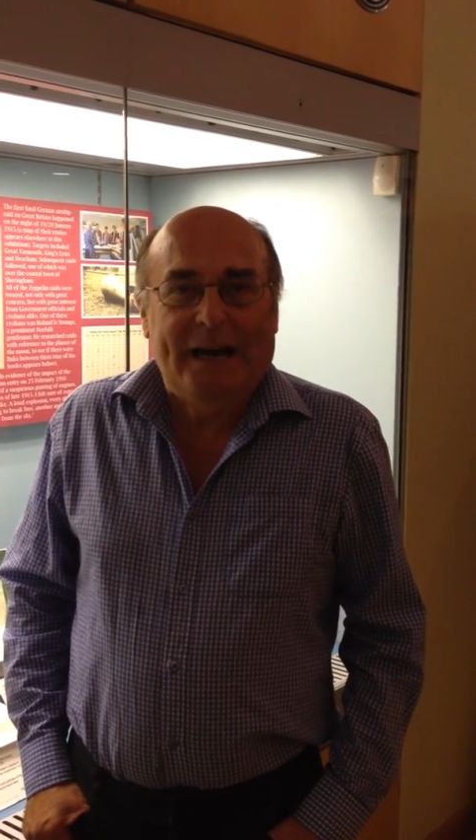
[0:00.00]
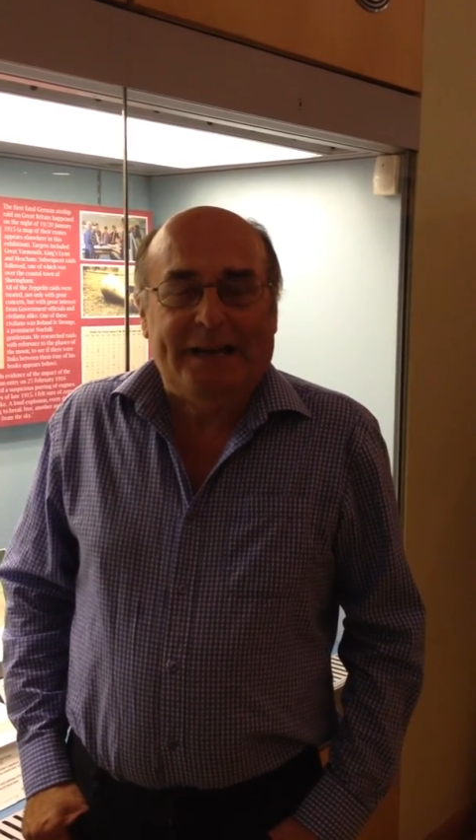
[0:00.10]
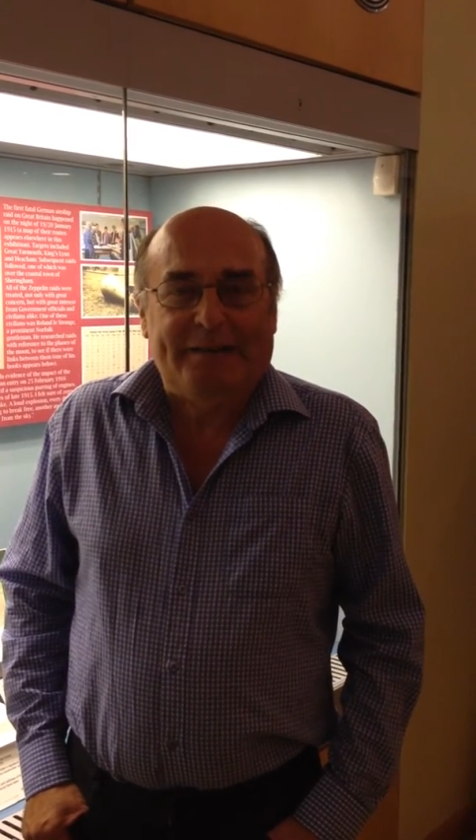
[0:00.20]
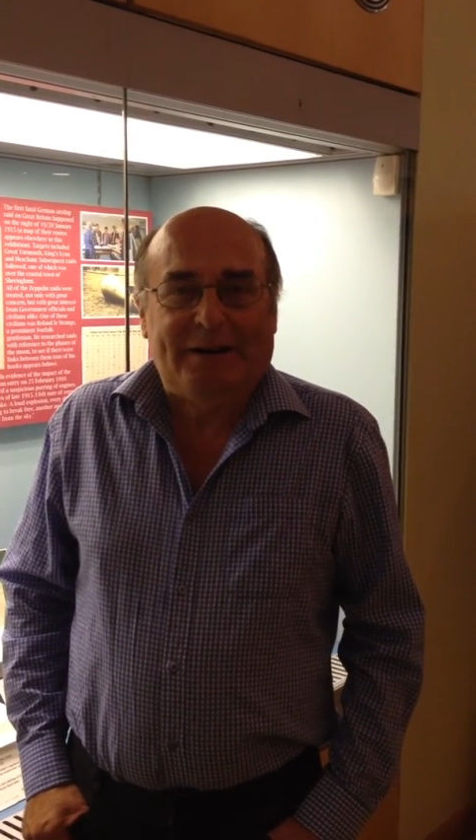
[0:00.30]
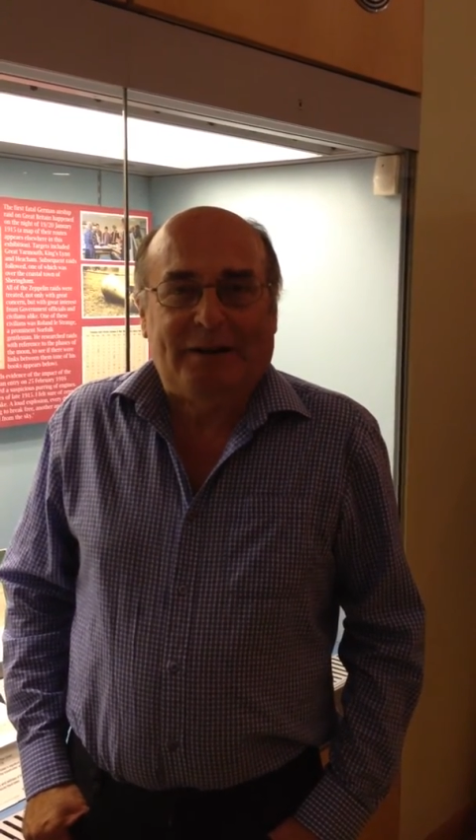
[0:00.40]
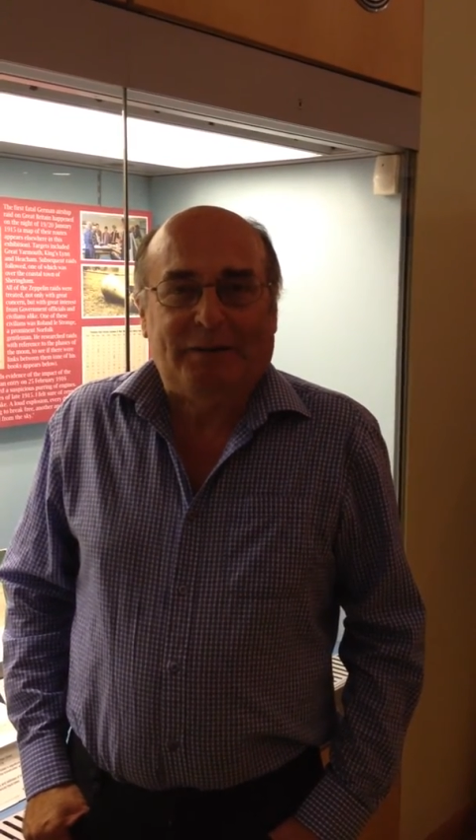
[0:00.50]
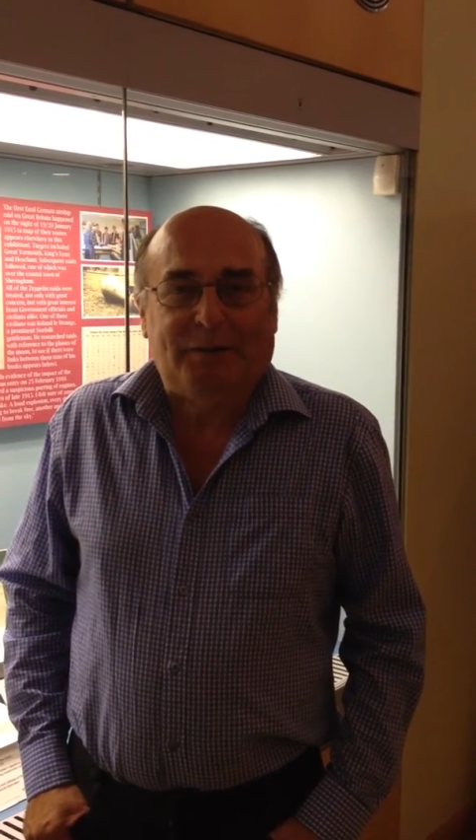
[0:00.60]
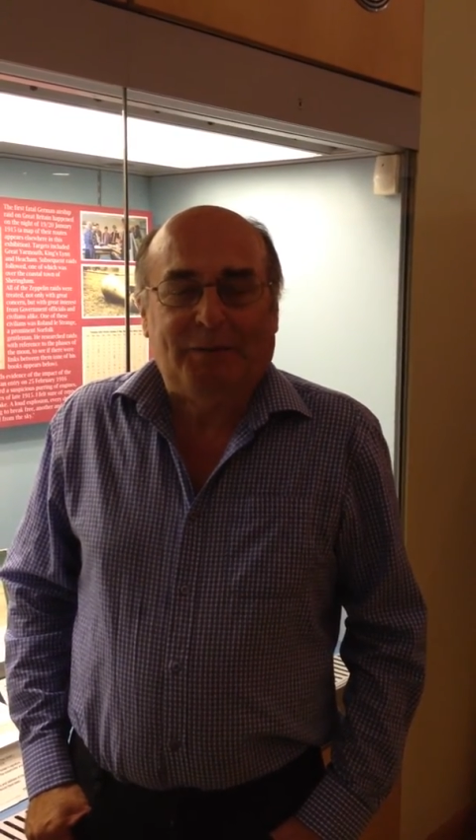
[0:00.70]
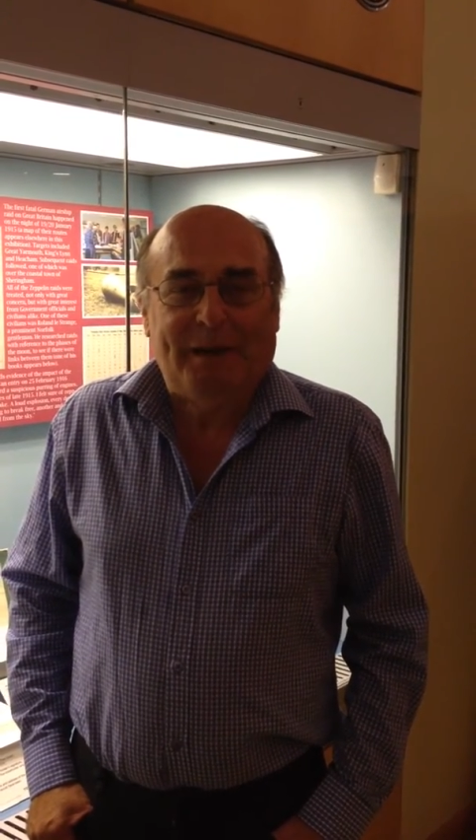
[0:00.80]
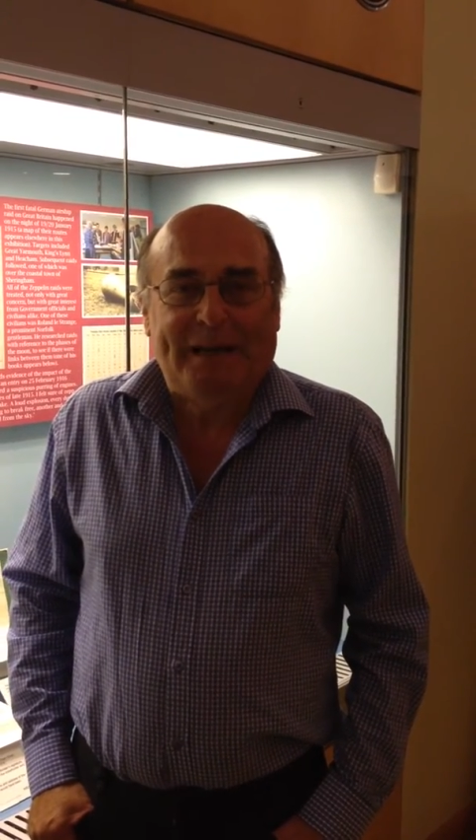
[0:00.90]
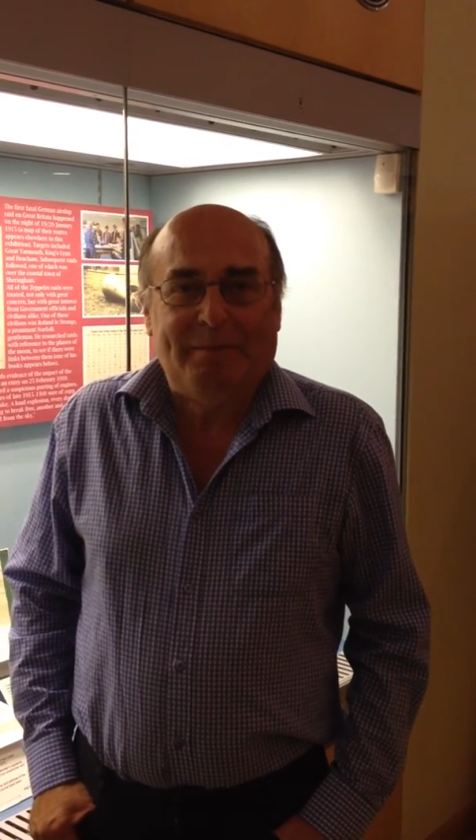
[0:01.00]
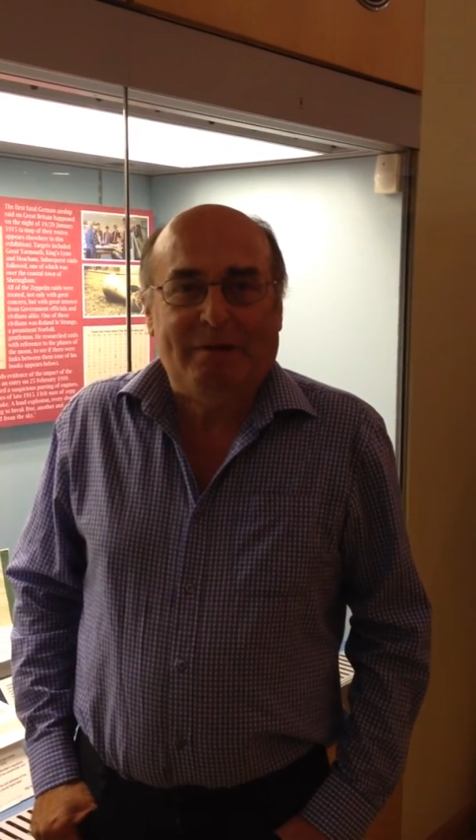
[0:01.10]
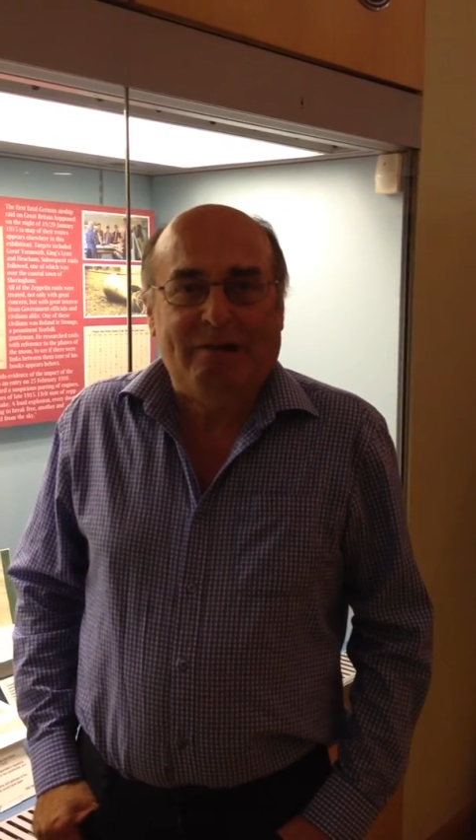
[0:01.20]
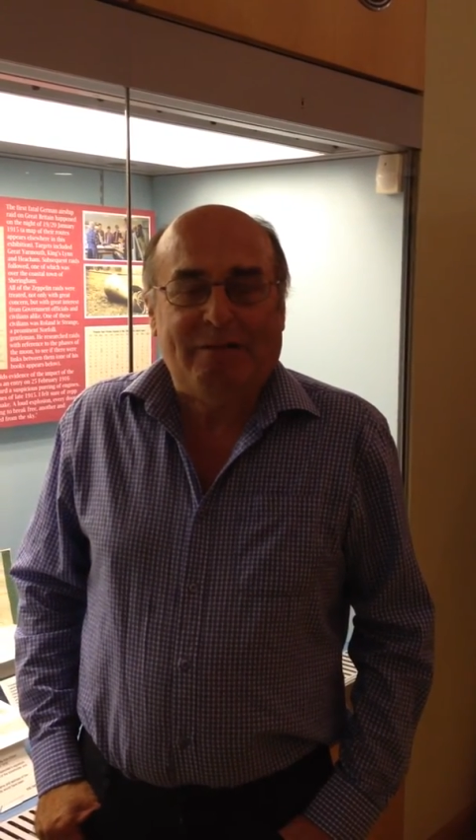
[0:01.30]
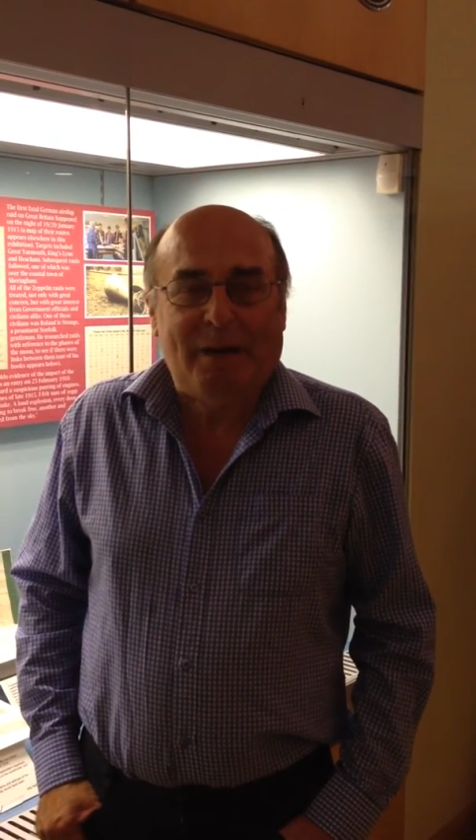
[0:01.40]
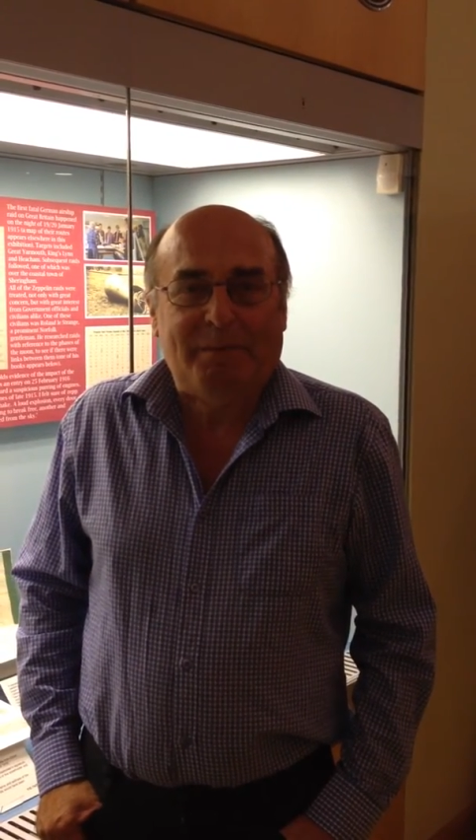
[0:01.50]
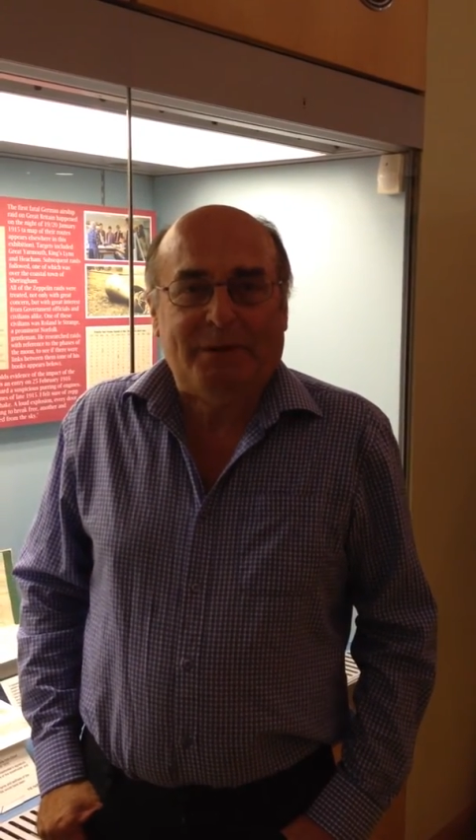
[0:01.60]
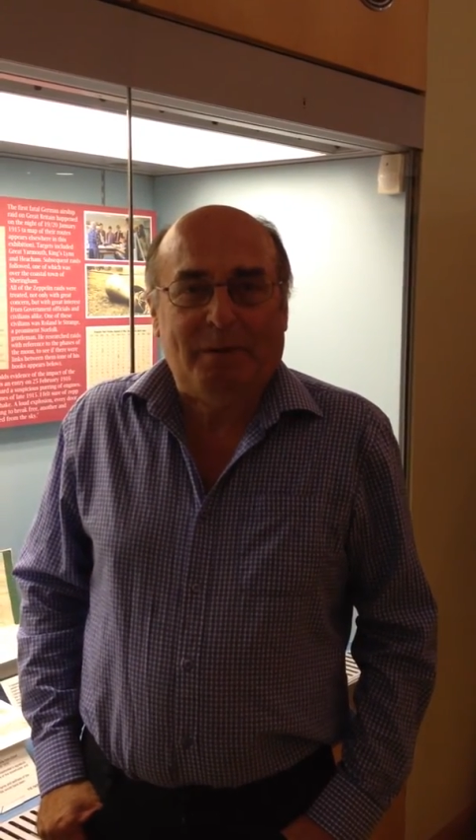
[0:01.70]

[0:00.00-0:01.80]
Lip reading: There are, of course, many programs